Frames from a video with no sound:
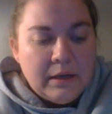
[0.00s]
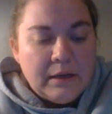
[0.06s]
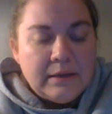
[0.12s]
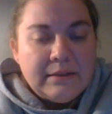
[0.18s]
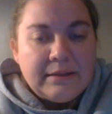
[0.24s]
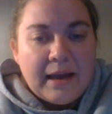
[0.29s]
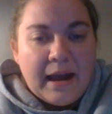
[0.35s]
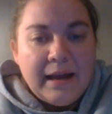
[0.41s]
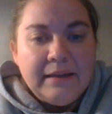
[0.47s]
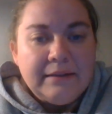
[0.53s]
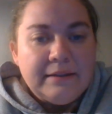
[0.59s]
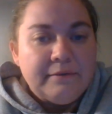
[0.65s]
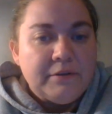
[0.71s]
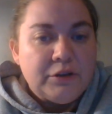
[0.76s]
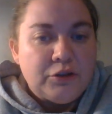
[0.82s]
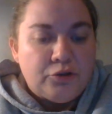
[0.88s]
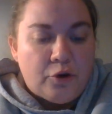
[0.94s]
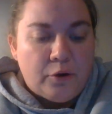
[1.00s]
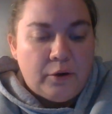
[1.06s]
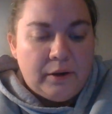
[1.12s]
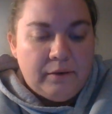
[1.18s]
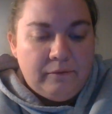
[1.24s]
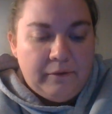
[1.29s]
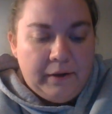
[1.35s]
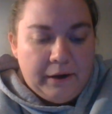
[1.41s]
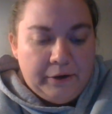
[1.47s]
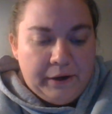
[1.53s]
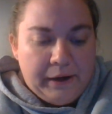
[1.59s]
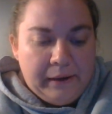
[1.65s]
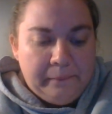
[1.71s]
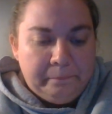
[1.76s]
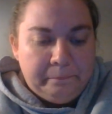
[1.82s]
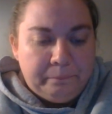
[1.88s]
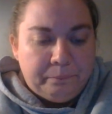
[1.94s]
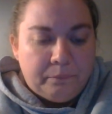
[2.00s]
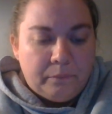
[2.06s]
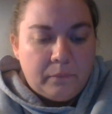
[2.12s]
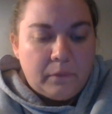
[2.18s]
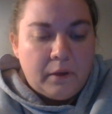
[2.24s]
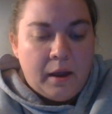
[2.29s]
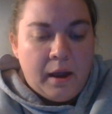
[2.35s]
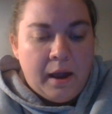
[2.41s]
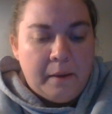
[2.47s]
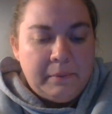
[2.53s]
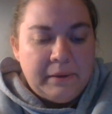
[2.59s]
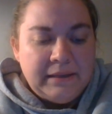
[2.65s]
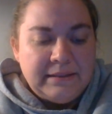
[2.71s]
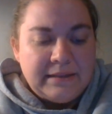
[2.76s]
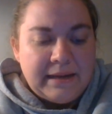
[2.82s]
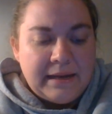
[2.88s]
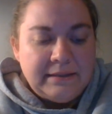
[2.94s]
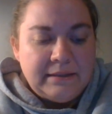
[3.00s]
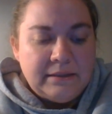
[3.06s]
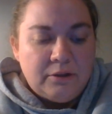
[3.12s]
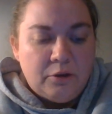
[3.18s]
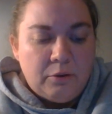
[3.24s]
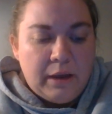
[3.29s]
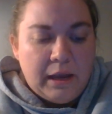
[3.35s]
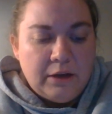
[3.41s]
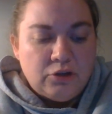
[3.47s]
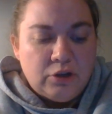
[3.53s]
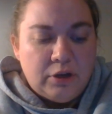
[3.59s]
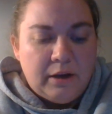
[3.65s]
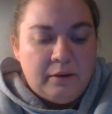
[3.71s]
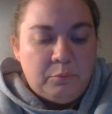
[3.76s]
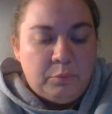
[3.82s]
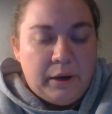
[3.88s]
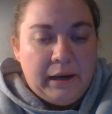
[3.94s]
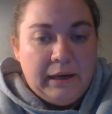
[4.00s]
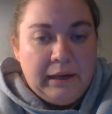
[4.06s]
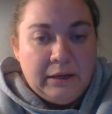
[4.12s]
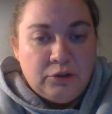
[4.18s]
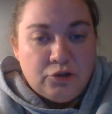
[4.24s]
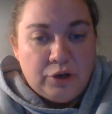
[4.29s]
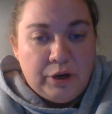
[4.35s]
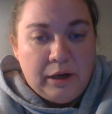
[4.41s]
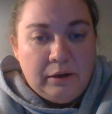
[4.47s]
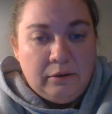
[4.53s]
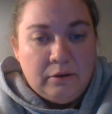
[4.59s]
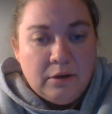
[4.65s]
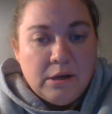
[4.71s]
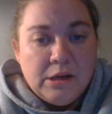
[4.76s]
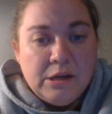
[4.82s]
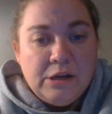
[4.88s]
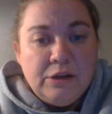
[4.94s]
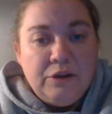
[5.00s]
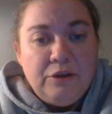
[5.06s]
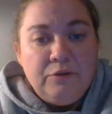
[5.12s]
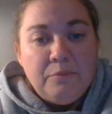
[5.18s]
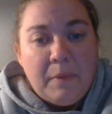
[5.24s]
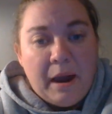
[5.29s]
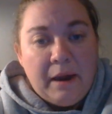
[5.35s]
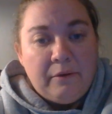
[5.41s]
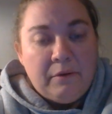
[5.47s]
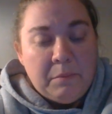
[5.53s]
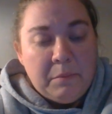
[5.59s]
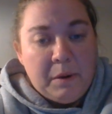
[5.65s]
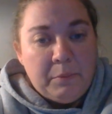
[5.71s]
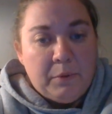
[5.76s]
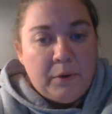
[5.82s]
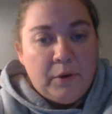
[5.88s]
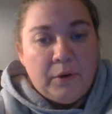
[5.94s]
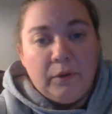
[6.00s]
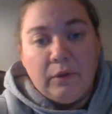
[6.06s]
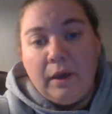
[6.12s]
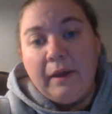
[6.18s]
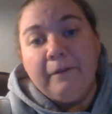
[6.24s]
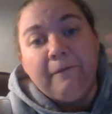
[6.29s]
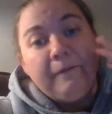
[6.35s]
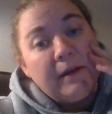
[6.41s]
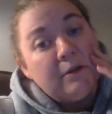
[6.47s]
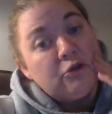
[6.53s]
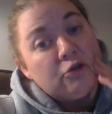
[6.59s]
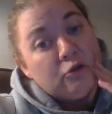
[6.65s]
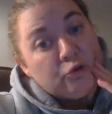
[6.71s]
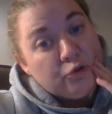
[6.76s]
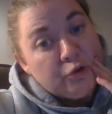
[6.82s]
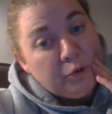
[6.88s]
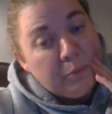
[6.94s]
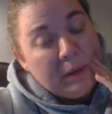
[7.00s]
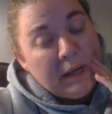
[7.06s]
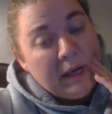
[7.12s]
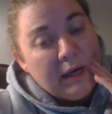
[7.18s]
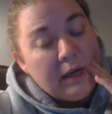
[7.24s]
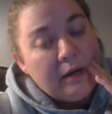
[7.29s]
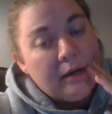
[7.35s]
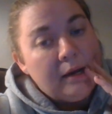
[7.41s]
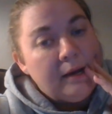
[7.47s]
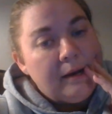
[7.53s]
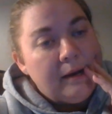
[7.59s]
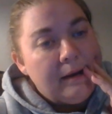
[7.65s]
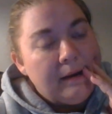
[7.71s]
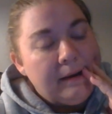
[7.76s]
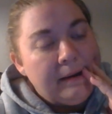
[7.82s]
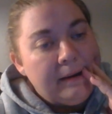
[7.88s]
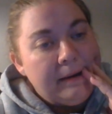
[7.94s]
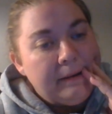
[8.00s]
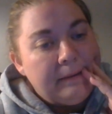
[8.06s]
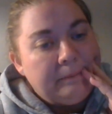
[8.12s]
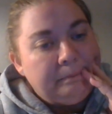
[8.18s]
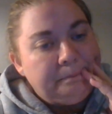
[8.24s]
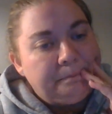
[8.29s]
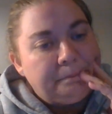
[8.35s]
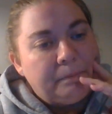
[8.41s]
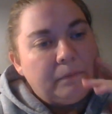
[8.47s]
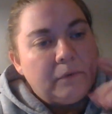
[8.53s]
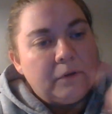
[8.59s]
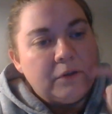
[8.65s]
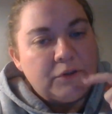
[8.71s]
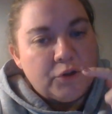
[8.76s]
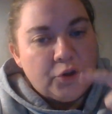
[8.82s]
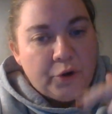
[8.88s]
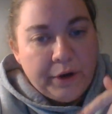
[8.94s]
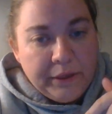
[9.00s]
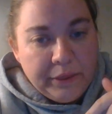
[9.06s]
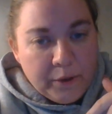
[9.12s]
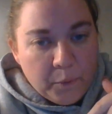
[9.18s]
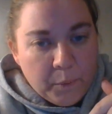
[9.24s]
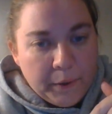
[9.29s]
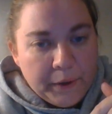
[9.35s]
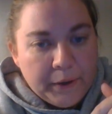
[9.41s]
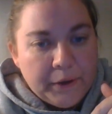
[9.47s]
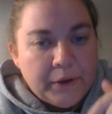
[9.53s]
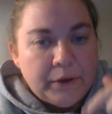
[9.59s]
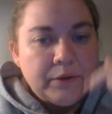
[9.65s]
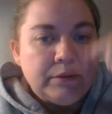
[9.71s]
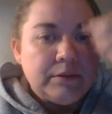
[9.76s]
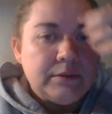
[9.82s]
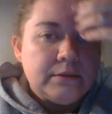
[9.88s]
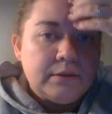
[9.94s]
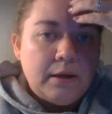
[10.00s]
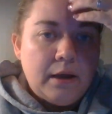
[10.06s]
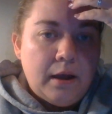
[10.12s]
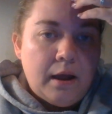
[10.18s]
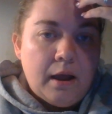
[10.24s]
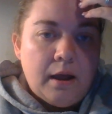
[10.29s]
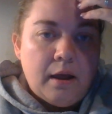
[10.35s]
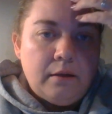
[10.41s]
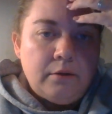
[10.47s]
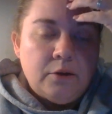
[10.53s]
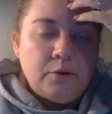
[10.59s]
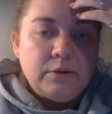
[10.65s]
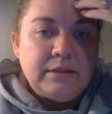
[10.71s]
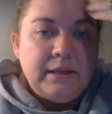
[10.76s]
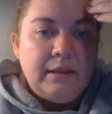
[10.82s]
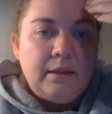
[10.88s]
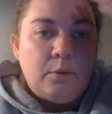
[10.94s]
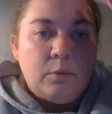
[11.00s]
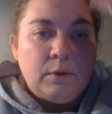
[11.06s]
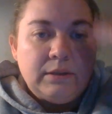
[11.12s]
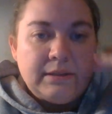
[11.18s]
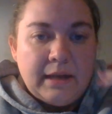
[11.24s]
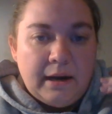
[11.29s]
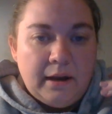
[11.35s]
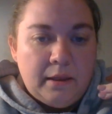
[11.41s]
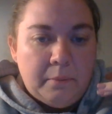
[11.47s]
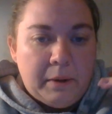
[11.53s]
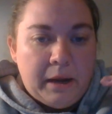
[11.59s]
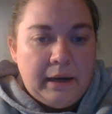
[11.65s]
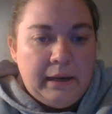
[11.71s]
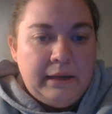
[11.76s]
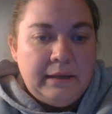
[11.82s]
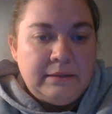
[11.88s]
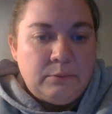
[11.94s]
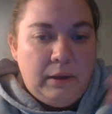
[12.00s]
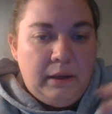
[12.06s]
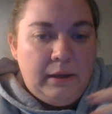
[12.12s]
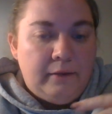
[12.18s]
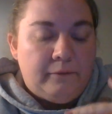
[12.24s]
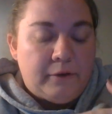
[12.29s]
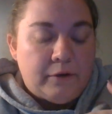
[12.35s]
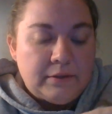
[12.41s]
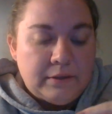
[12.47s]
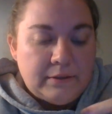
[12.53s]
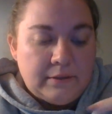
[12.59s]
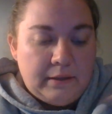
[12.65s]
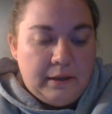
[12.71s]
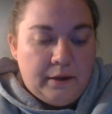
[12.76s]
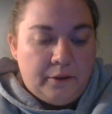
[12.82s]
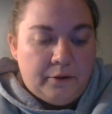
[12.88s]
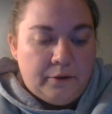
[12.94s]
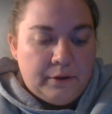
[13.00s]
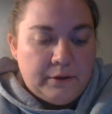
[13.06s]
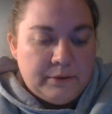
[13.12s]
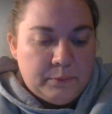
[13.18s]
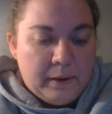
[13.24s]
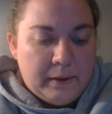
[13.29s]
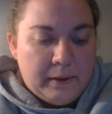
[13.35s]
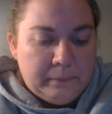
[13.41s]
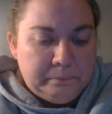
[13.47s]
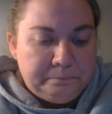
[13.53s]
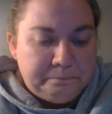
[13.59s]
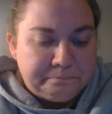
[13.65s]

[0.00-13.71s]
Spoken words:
Signs of a stroke can vary in size and location and brain injury. You might remember like facial drooping, slurring the words, noticing that one side of the body is weak versus the other as well.